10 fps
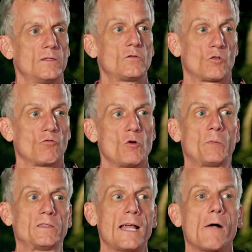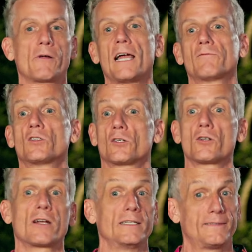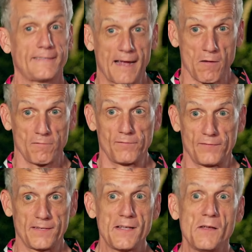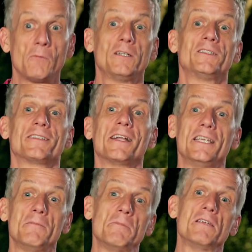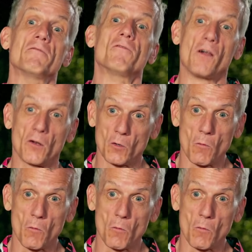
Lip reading: This group is now gonna have to turn on itself, which is gonna be even funner